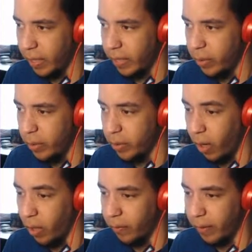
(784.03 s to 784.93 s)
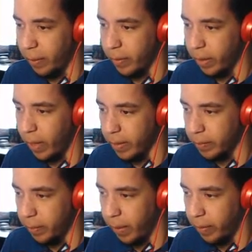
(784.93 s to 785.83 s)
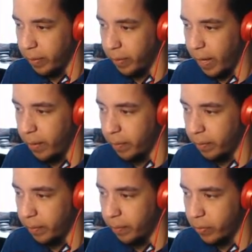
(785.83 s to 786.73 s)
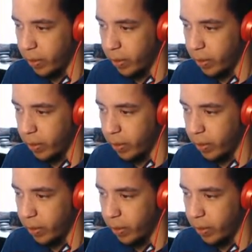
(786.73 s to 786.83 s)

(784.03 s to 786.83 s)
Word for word: like, used all of them in the last battle. That would be...